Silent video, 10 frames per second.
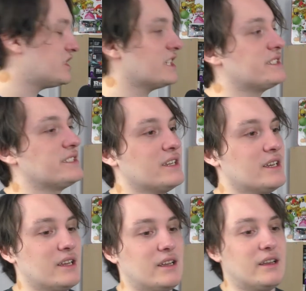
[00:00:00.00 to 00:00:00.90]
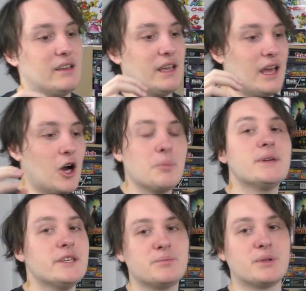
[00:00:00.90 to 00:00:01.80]
just
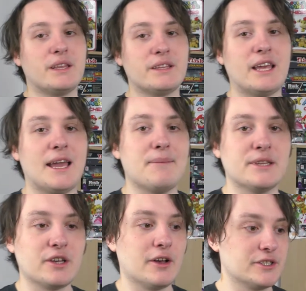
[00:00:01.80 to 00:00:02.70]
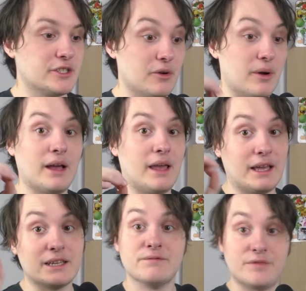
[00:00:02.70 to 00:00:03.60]
helping you play the game, it's also a
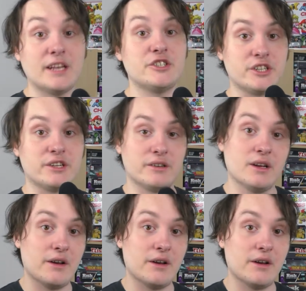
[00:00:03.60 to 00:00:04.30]
convention